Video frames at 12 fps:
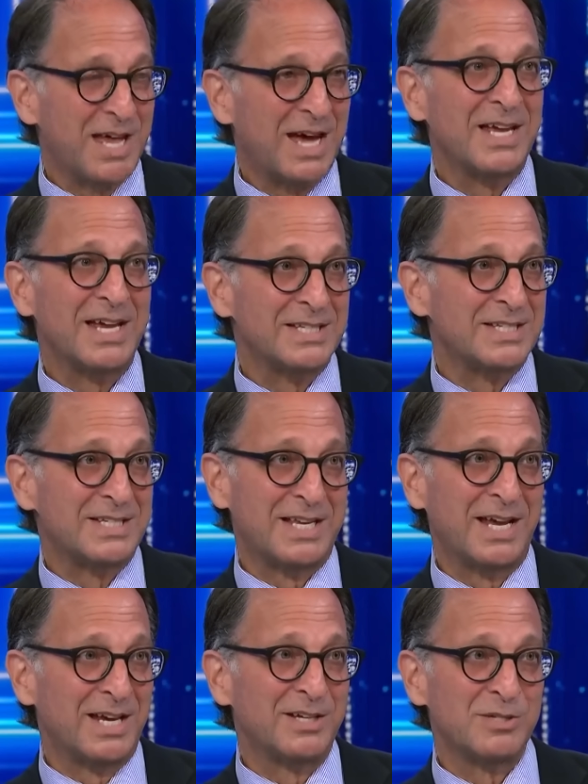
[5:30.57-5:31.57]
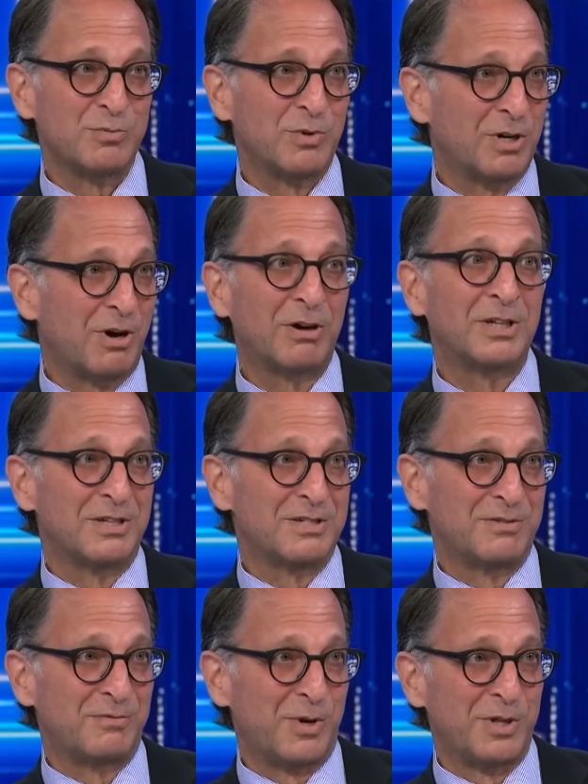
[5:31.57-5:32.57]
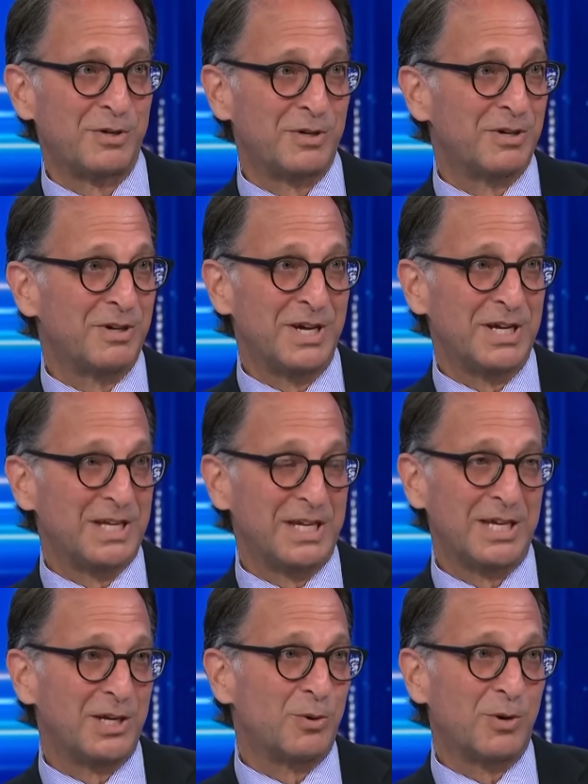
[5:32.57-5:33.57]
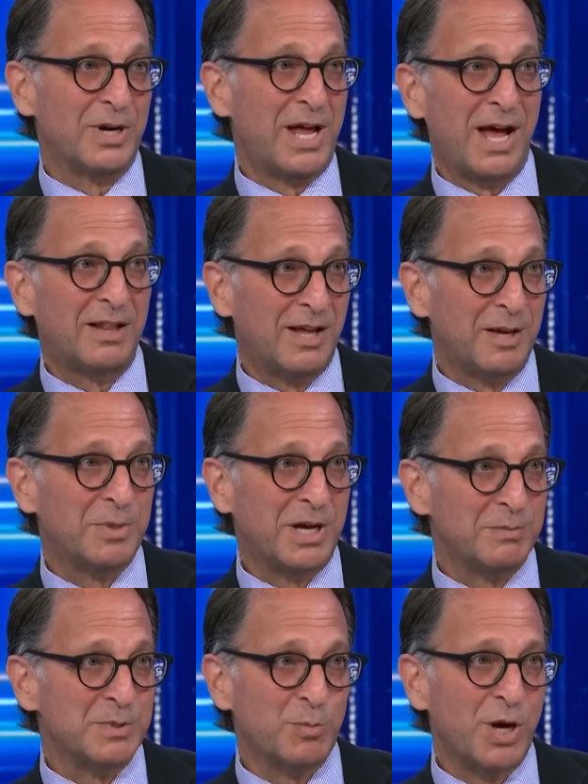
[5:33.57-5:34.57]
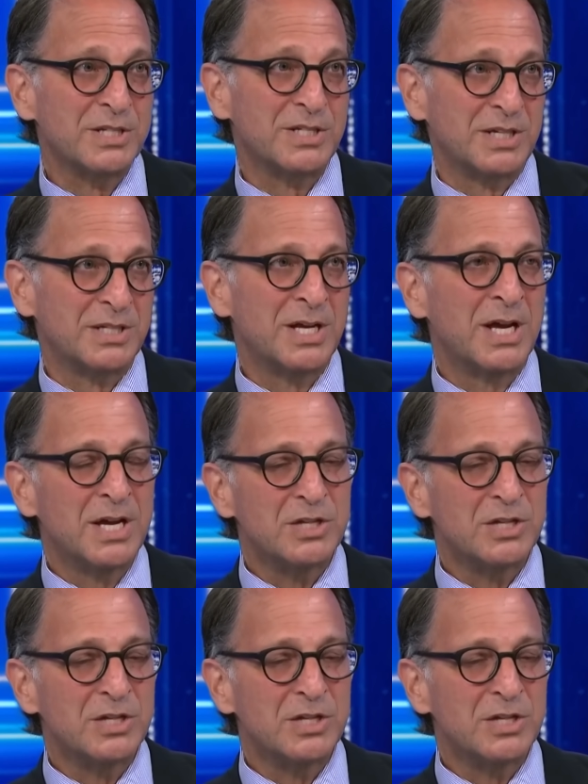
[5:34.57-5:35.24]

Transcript: that case stays regardless of whether he or an ally becomes president.